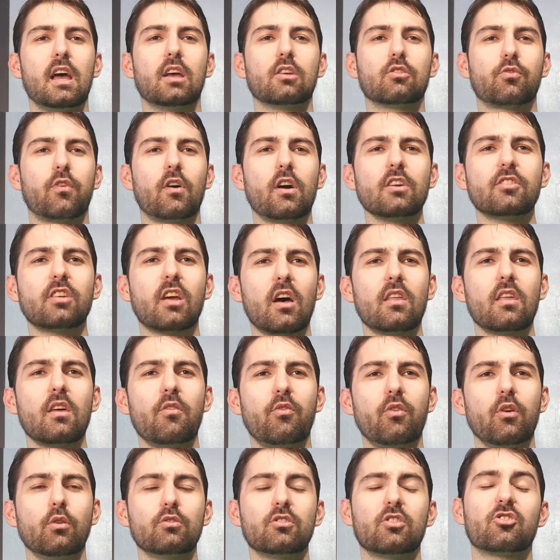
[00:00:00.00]
As far as how they
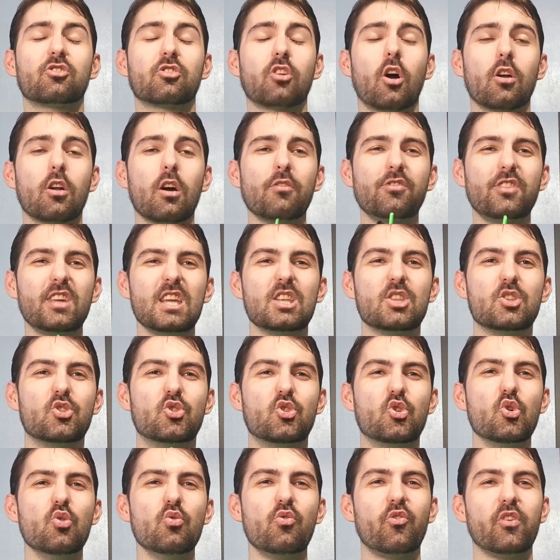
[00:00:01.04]
feel, to start off, they
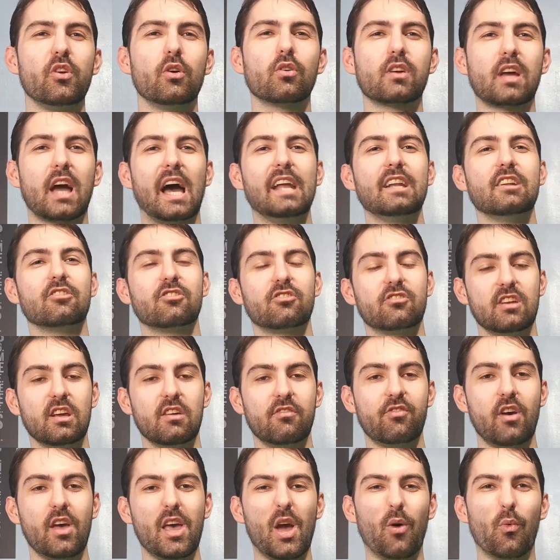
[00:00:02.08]
do feel kind of
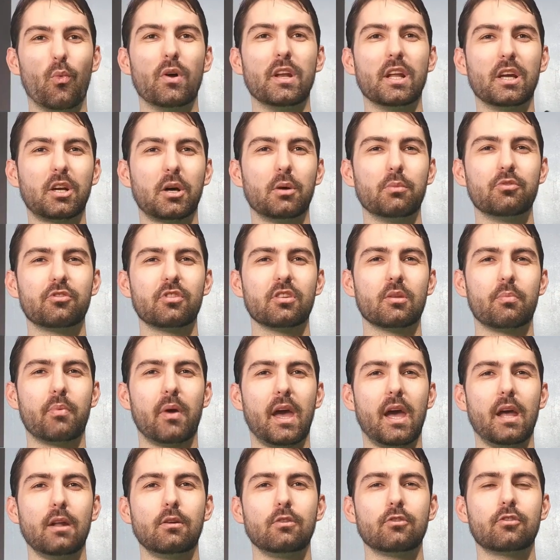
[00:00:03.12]
stiff when it comes to the
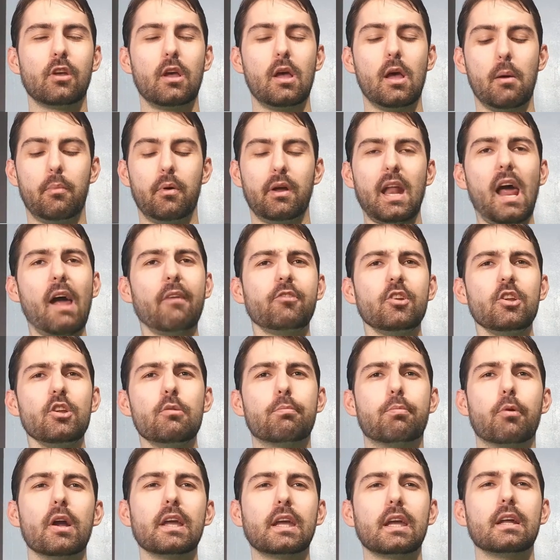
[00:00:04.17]
panels, but after you
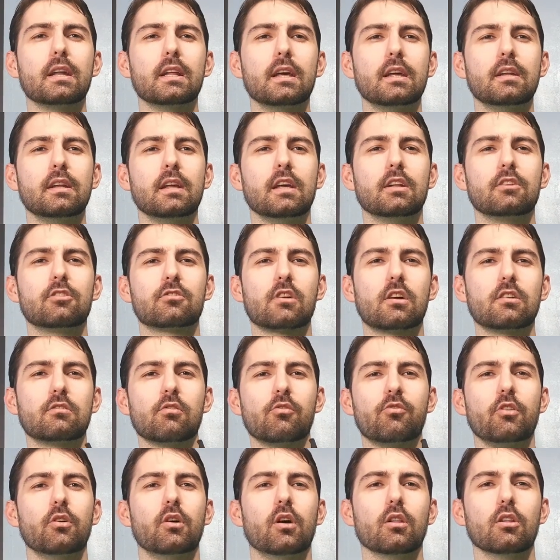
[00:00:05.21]
break it in, it starts to
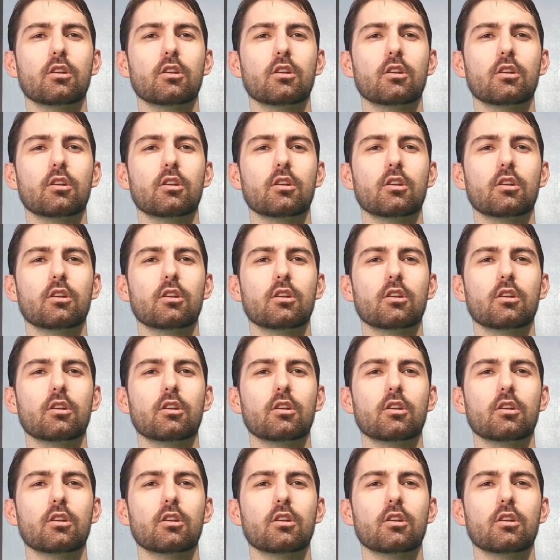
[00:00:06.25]
feel a